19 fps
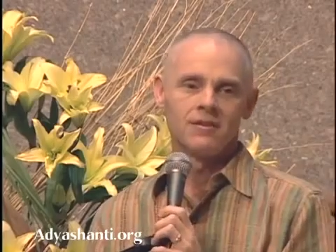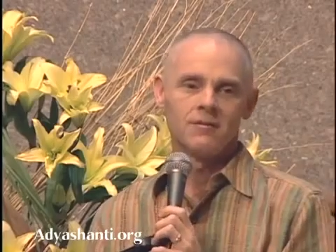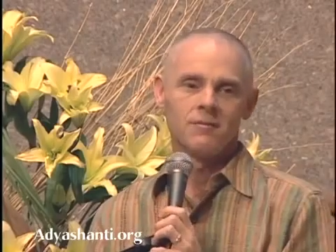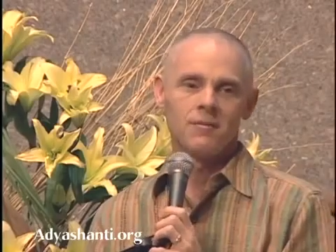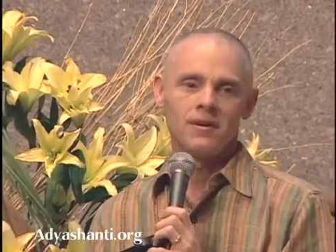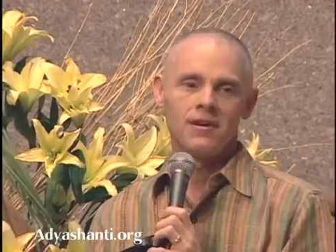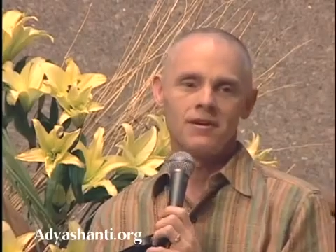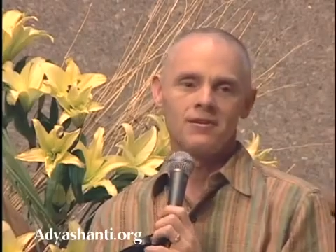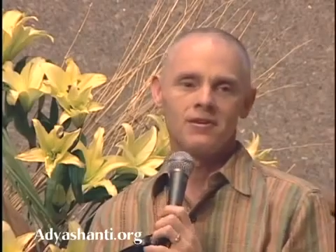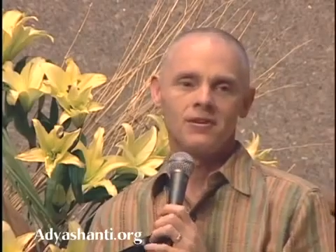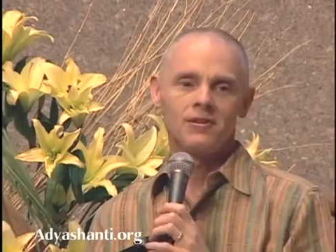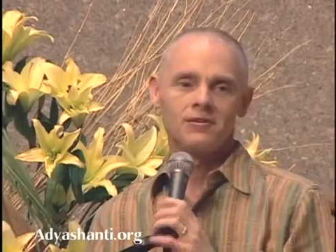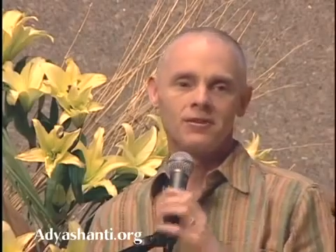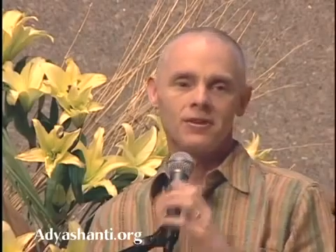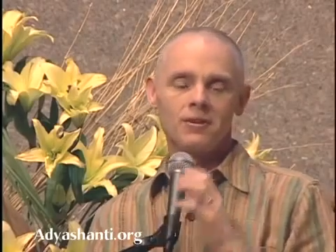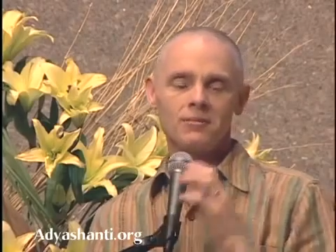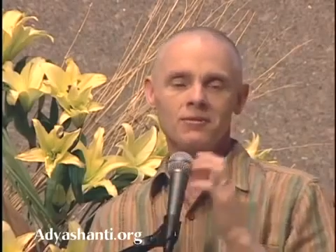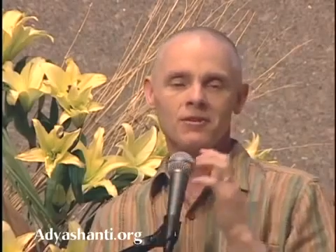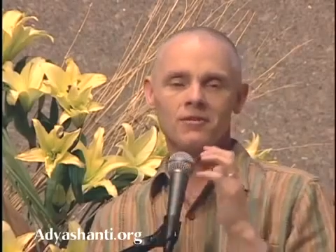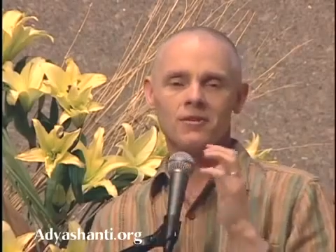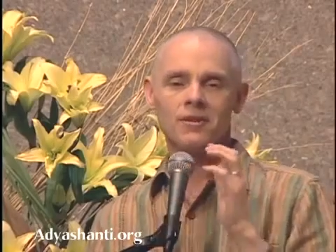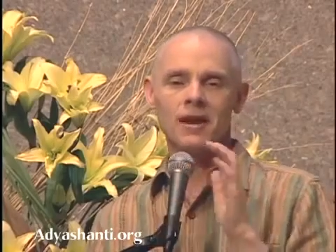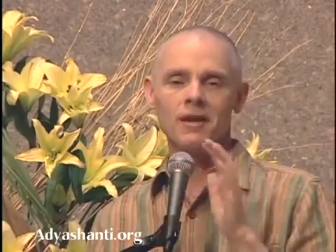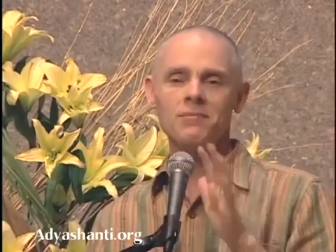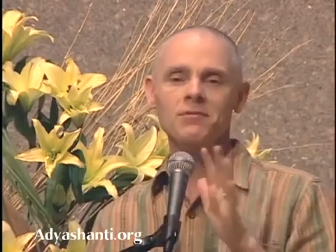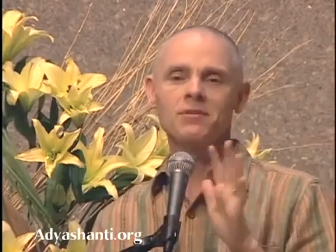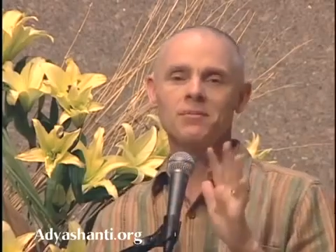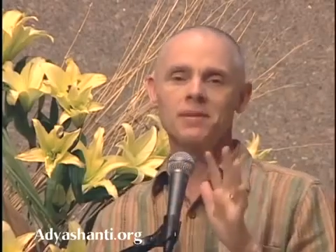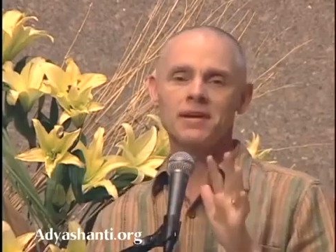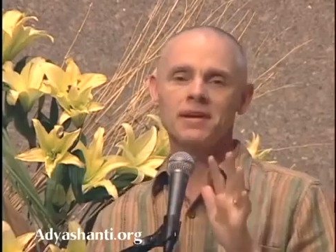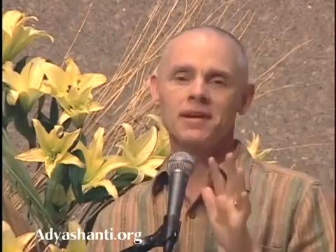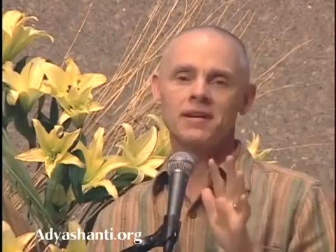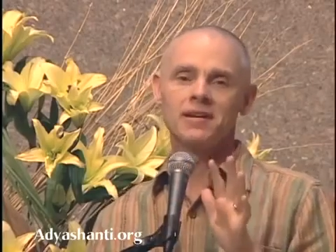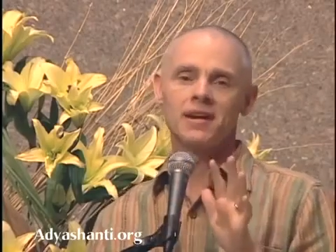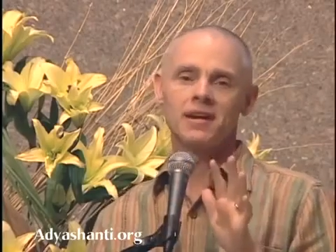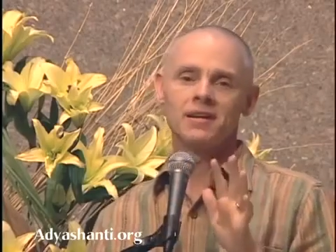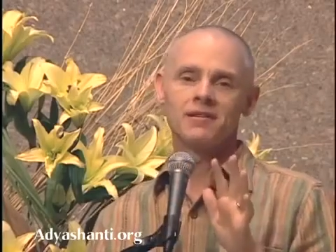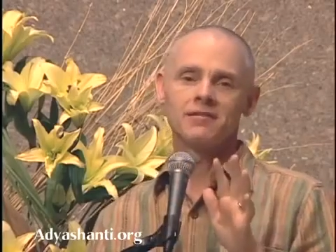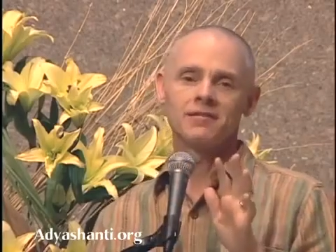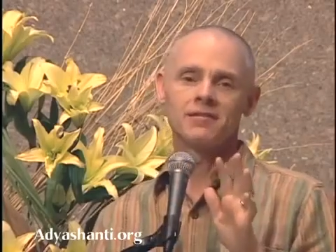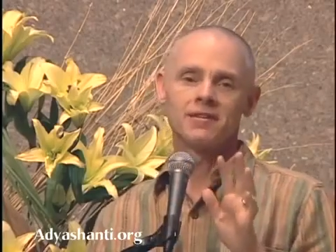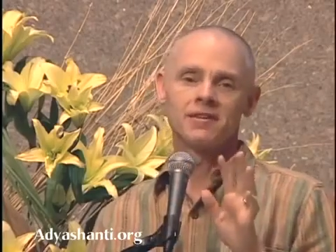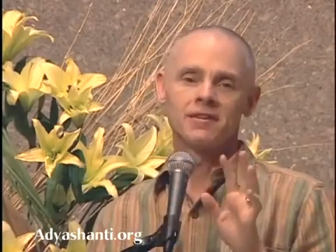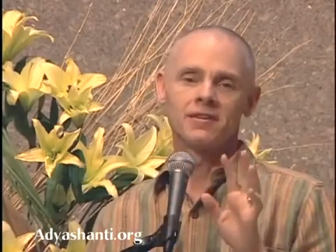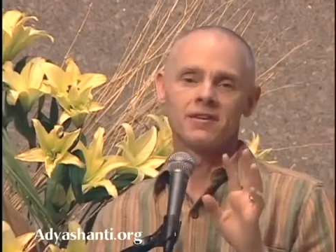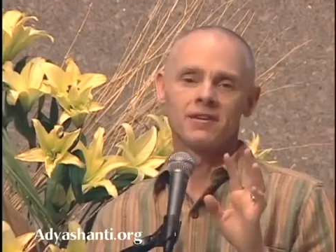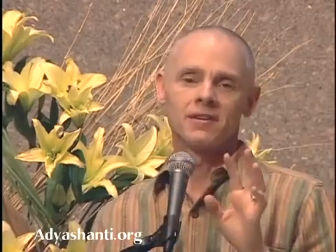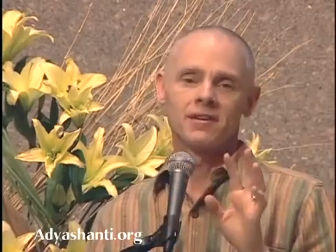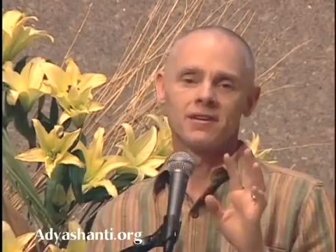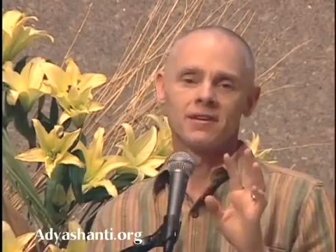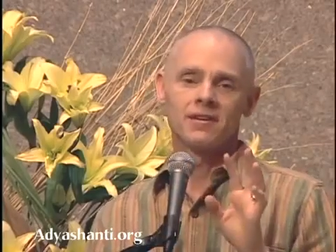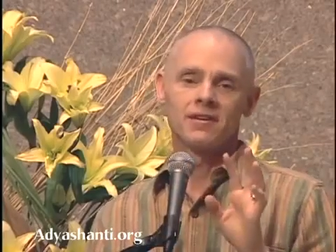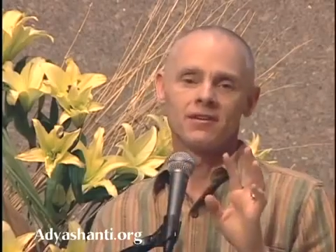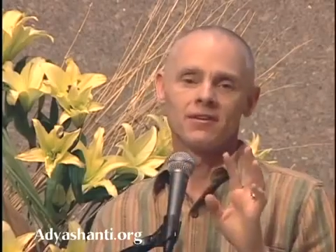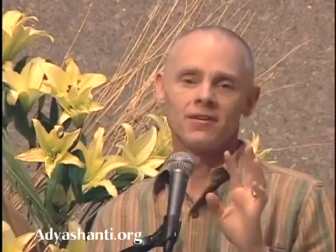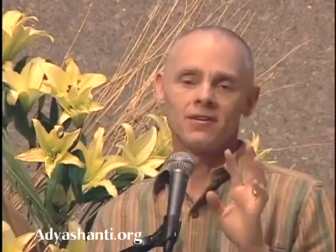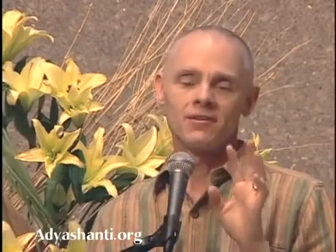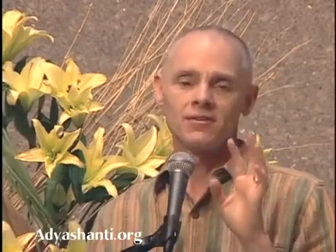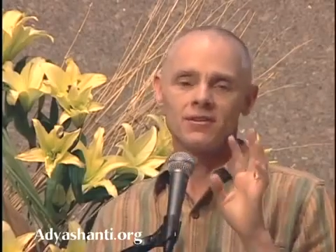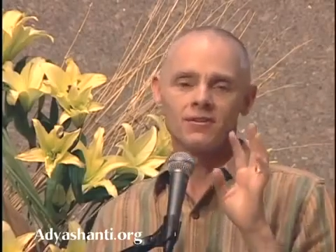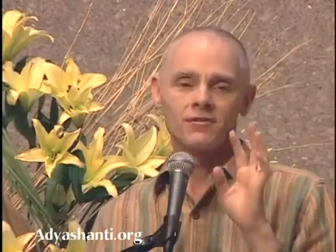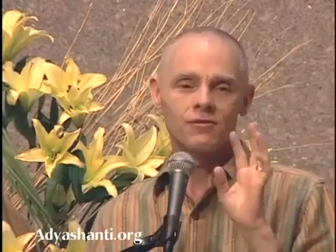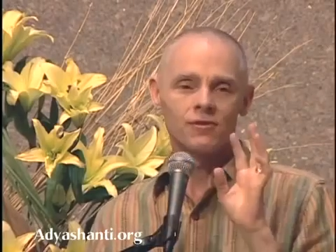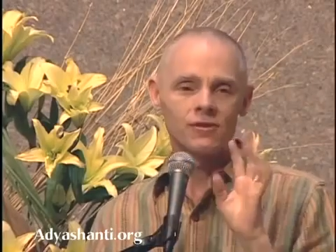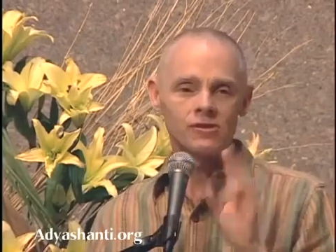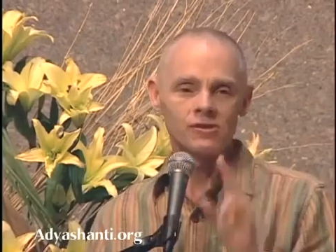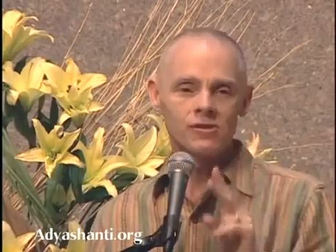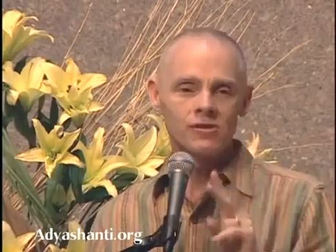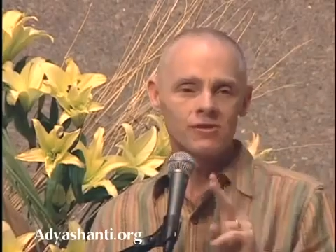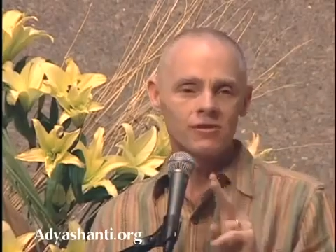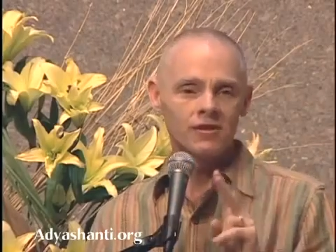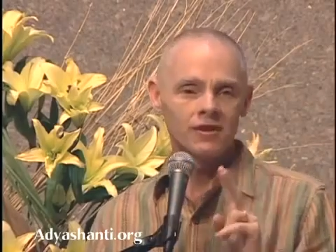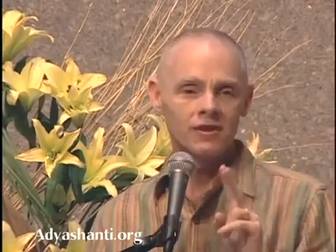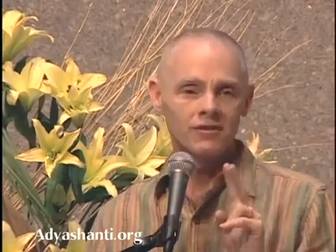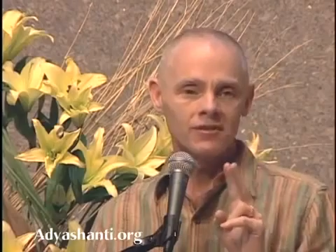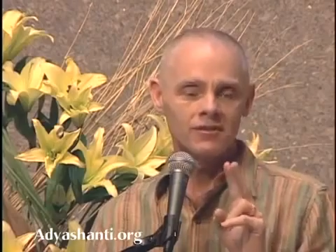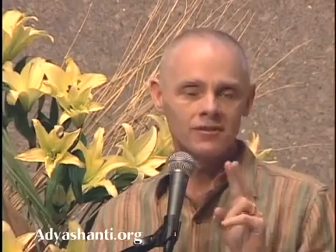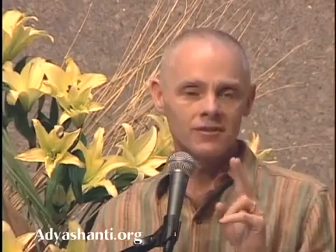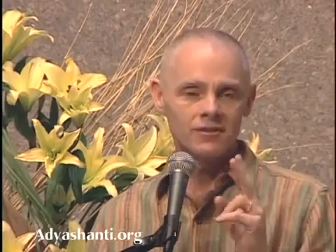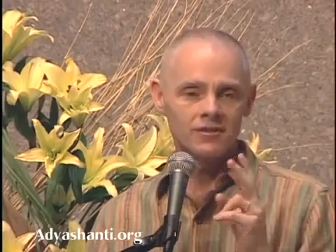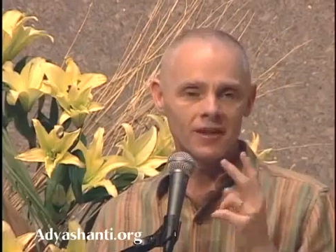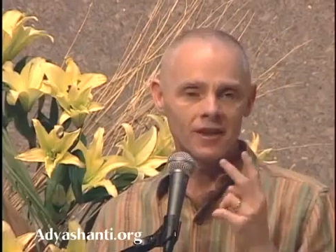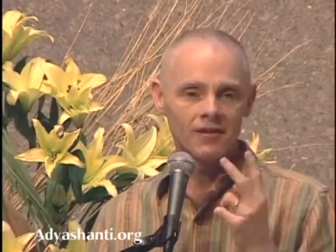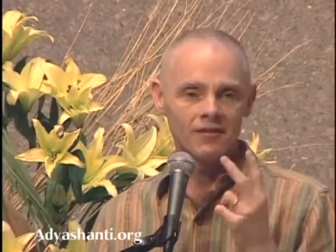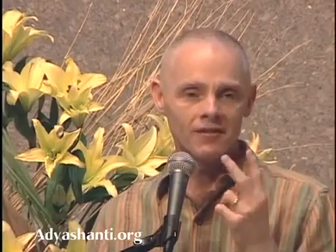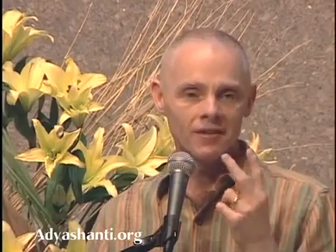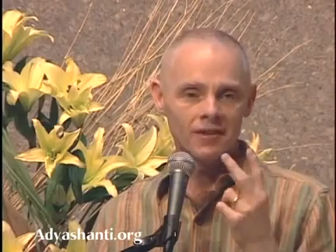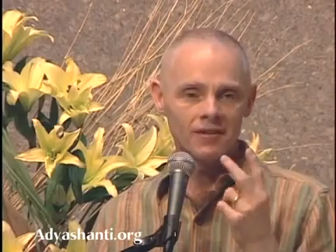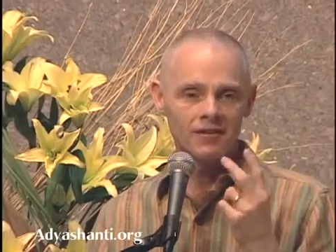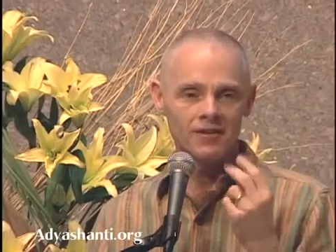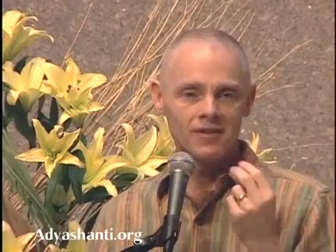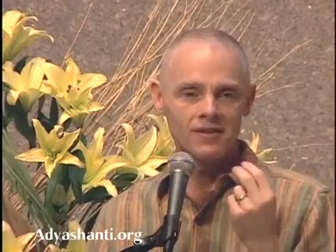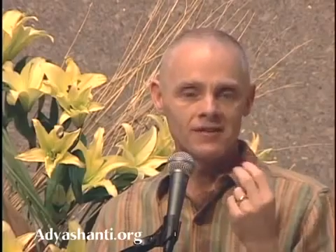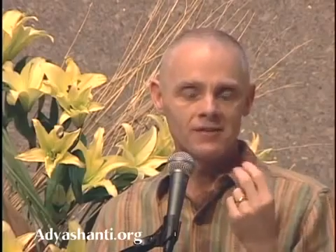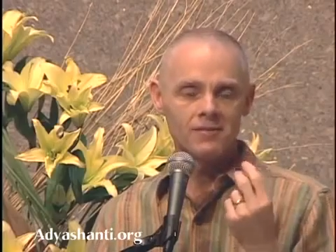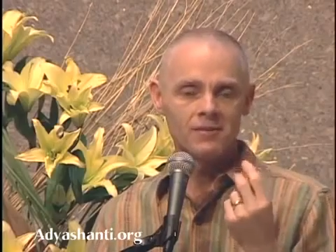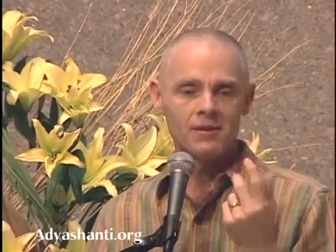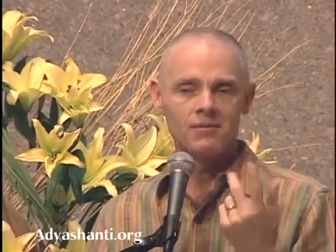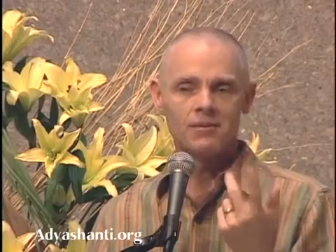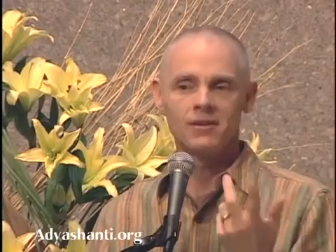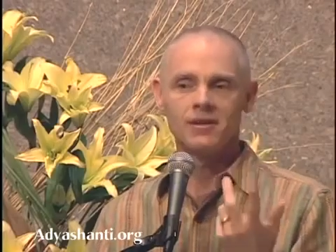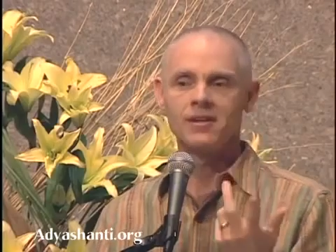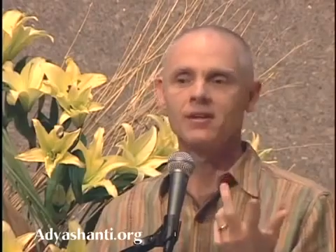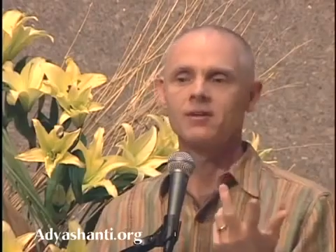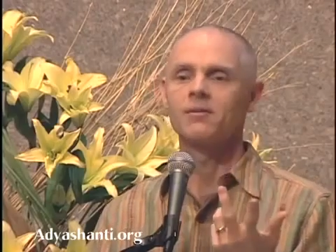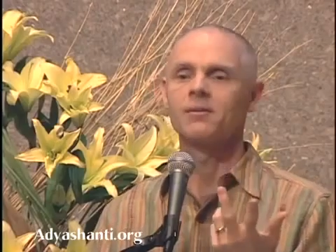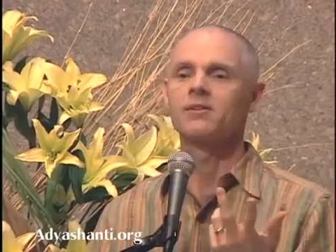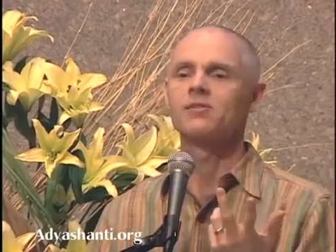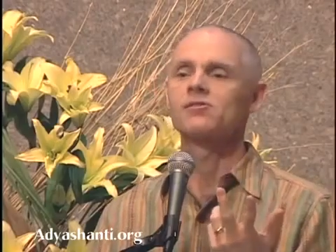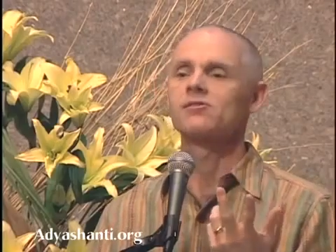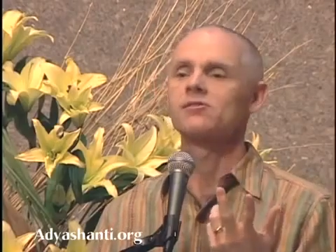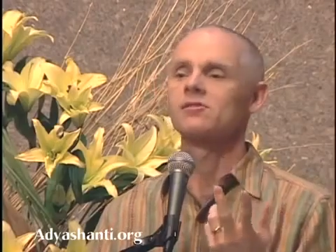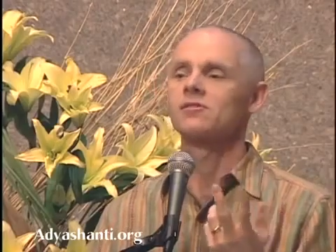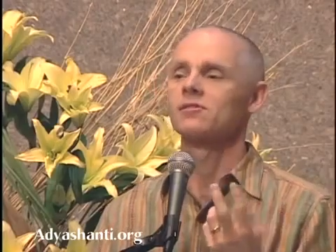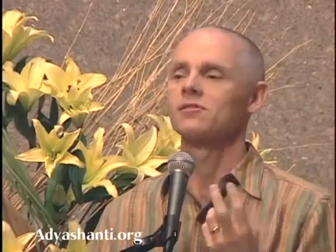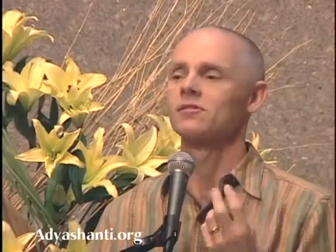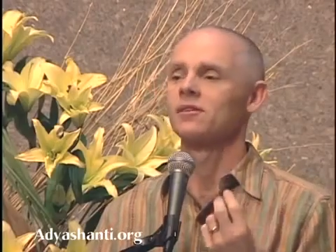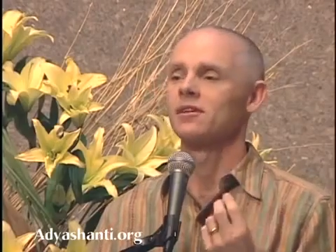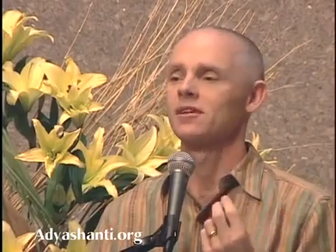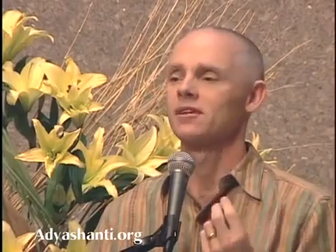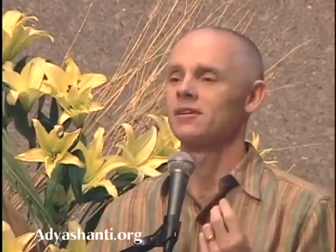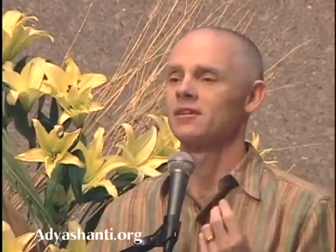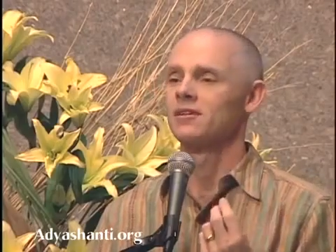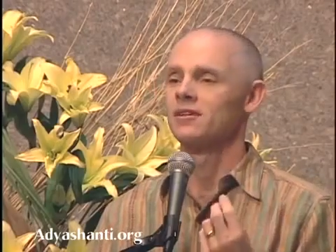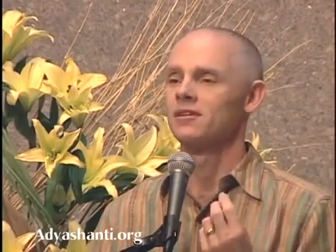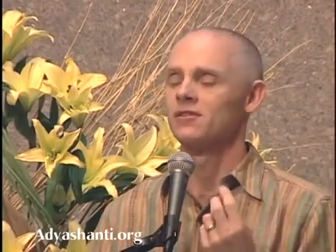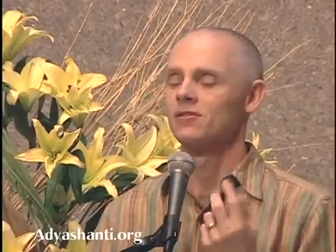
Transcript: But in terms of what I'm speaking of, those are the first two things that just need to be relinquished. Right?